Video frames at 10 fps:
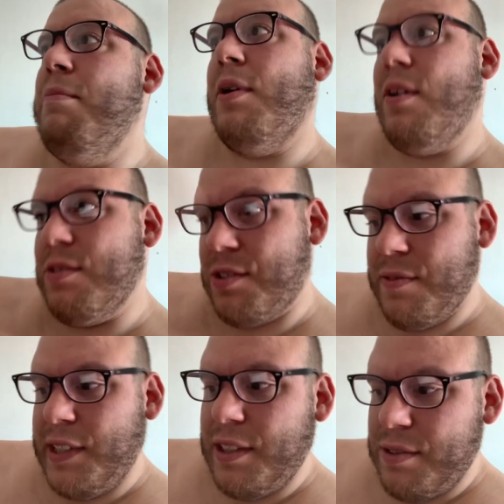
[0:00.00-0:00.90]
Paul
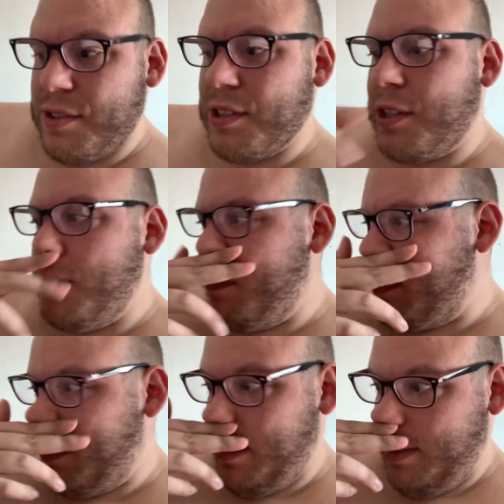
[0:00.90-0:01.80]
Sorvino took over,
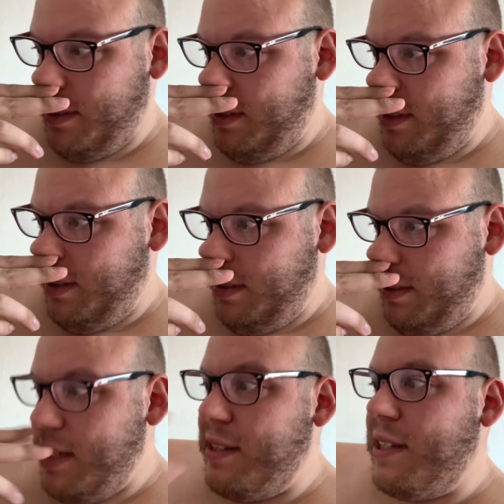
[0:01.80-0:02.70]

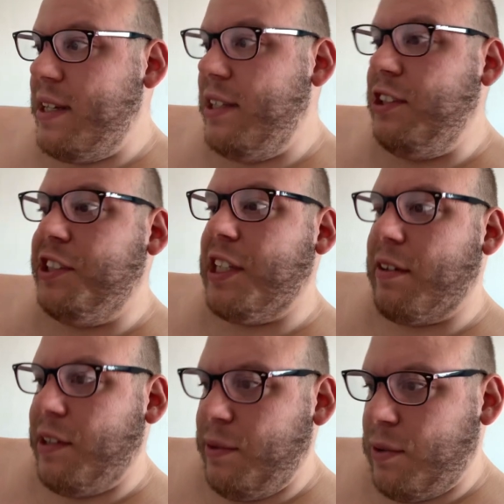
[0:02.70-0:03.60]
and then
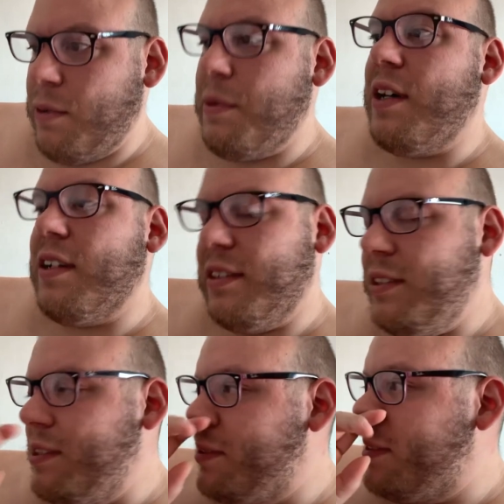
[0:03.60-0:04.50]
Jerry Orbach.
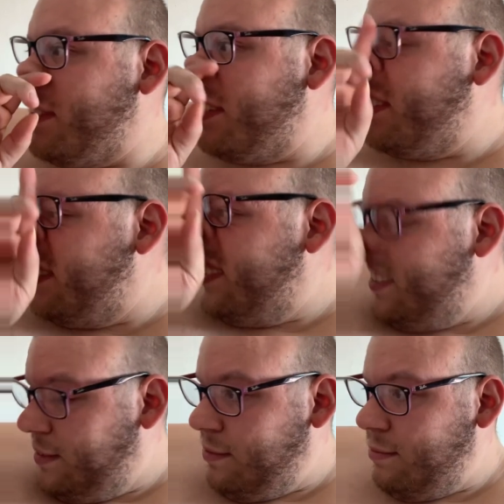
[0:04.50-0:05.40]
Yeah, that's right.
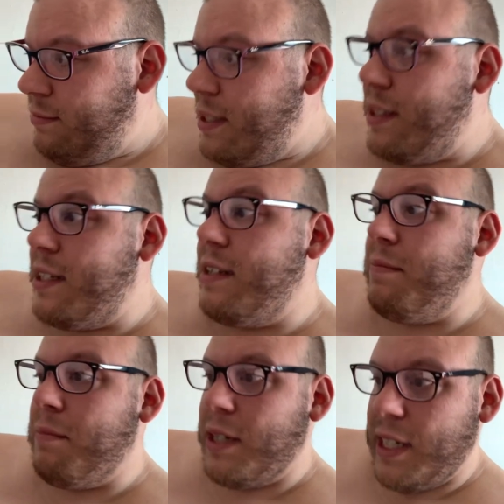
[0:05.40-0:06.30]
And then
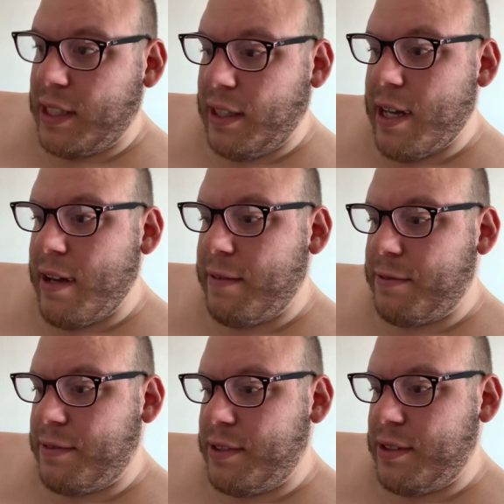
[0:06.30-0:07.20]
Mike
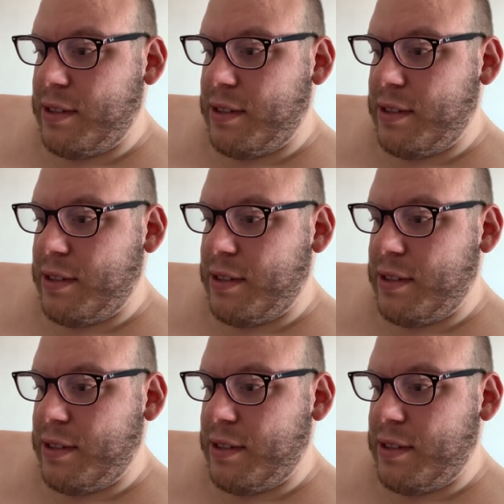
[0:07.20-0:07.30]
left.